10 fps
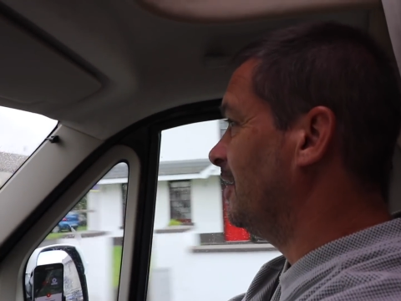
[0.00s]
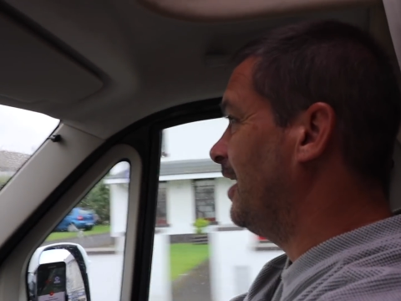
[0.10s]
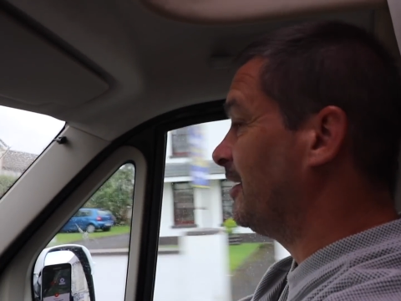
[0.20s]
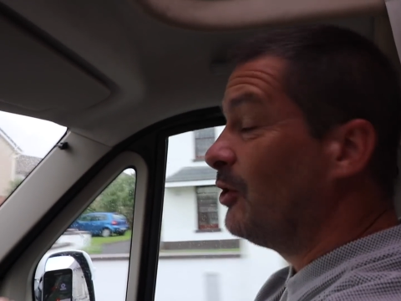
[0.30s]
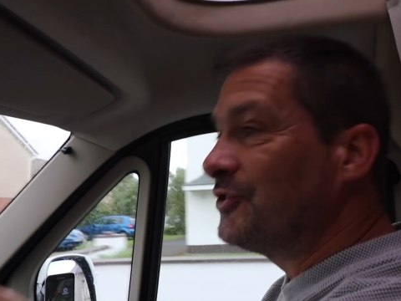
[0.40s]

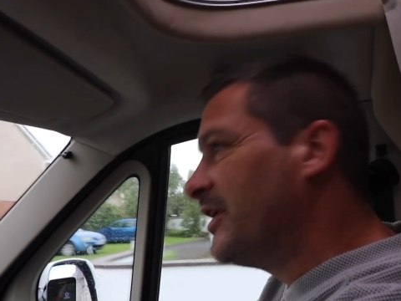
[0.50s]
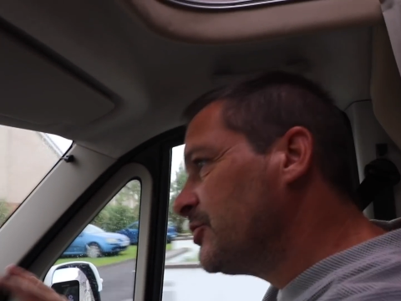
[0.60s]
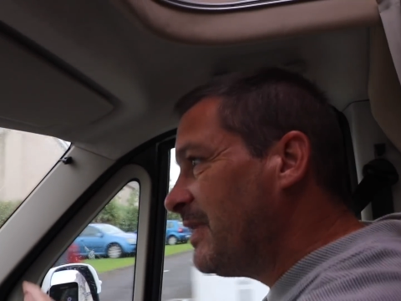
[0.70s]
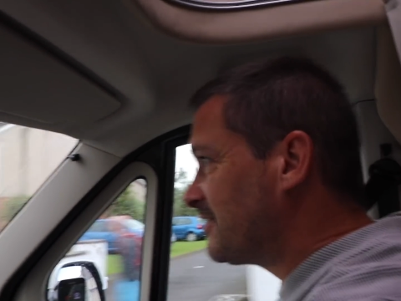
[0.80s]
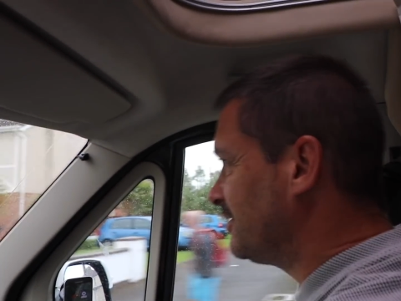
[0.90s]
And I wasn't
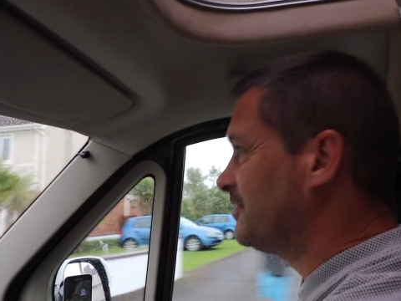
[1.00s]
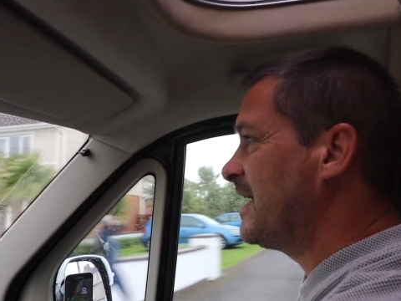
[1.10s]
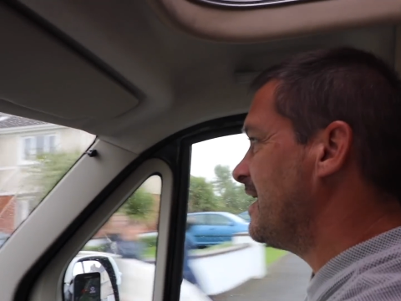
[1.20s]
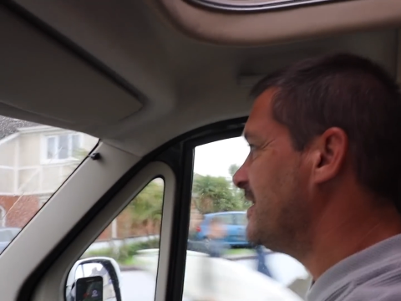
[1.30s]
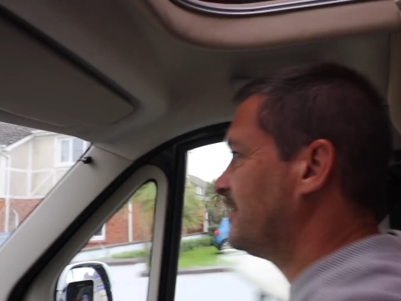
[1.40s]
expecting to
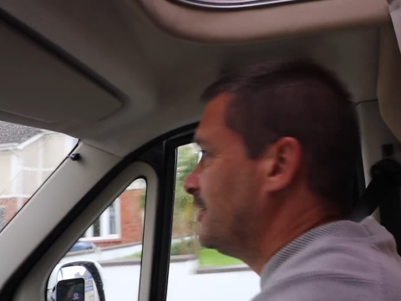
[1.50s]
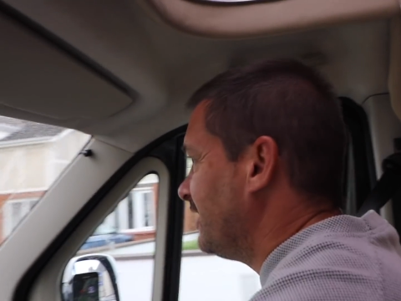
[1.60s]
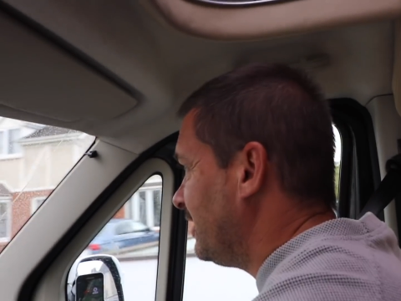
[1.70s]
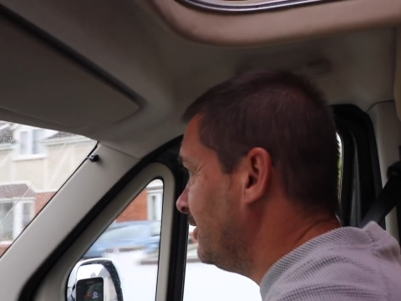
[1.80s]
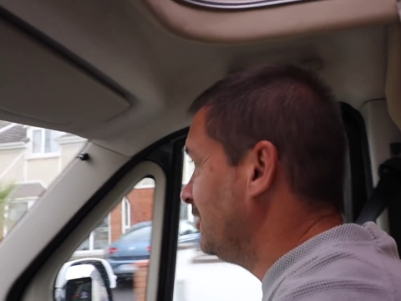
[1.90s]
get here
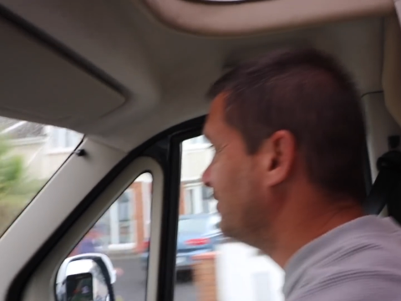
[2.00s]
today.